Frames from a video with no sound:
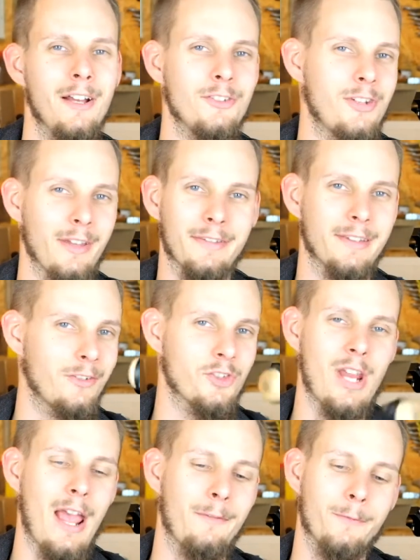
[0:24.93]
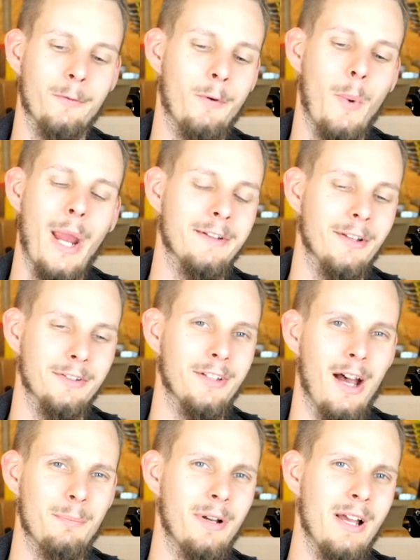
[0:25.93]
just a shaft with a weight on
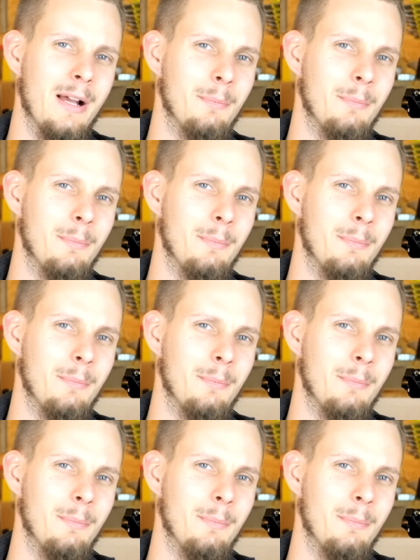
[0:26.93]
top,